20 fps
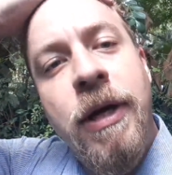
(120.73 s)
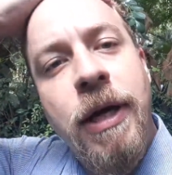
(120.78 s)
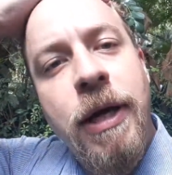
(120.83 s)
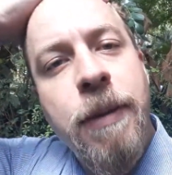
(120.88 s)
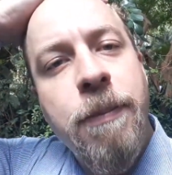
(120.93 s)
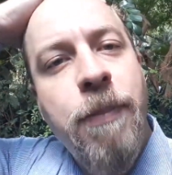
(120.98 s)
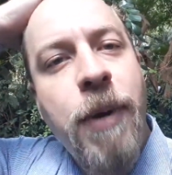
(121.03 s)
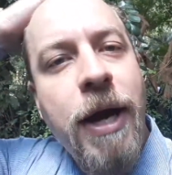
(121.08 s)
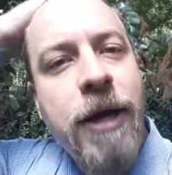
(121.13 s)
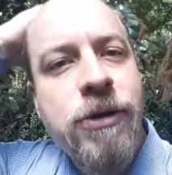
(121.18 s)

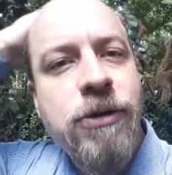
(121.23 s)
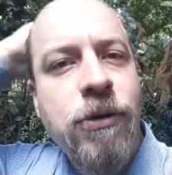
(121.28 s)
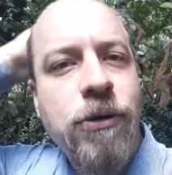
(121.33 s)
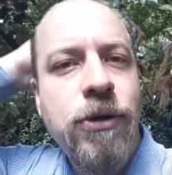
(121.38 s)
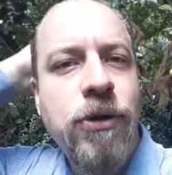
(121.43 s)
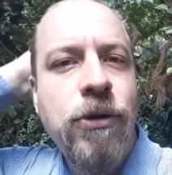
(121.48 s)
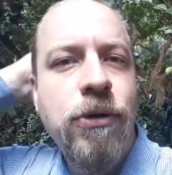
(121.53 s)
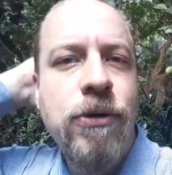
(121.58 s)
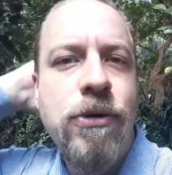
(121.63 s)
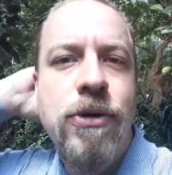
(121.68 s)
impact
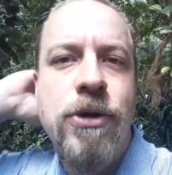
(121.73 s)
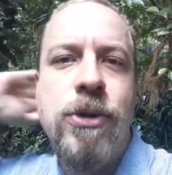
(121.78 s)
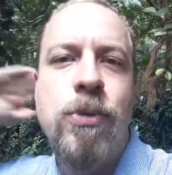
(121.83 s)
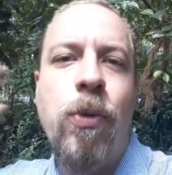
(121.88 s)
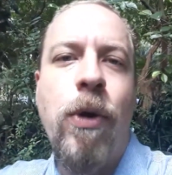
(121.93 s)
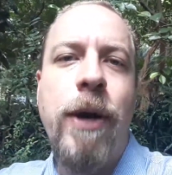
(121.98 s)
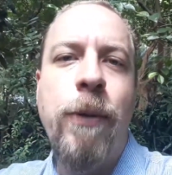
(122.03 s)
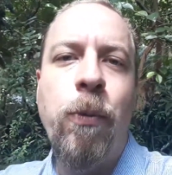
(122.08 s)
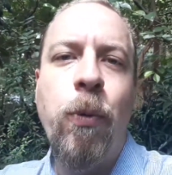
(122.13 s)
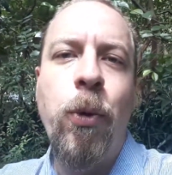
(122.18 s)
on you, because
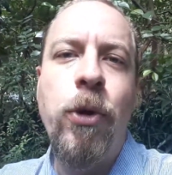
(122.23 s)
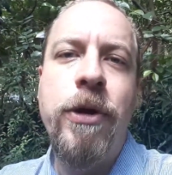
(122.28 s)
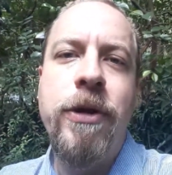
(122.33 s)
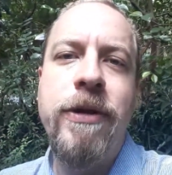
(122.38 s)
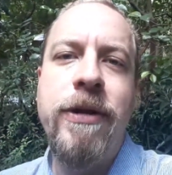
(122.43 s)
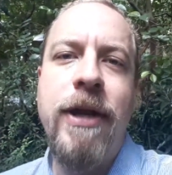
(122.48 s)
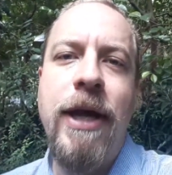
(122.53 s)
why wouldn't